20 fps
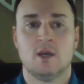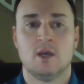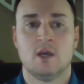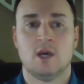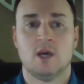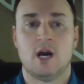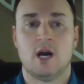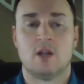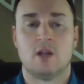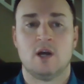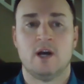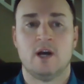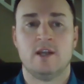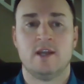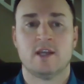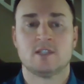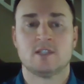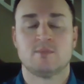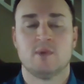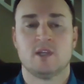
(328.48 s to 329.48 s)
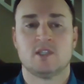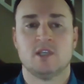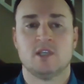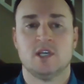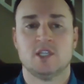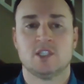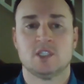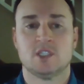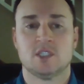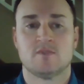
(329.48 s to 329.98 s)
outline
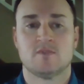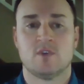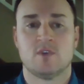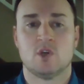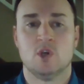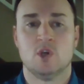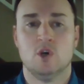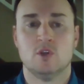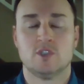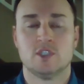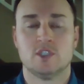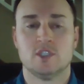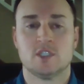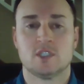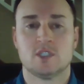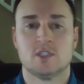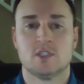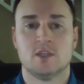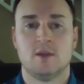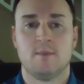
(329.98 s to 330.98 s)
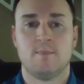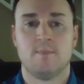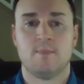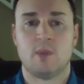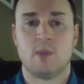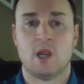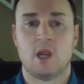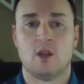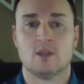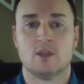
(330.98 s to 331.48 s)
expectations for coaches,
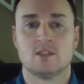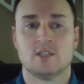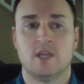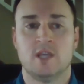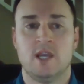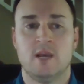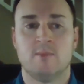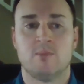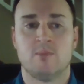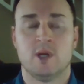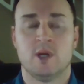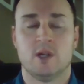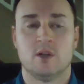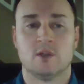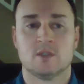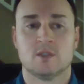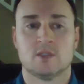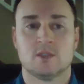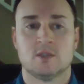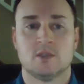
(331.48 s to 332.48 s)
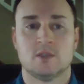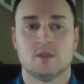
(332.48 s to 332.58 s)
parents, and players.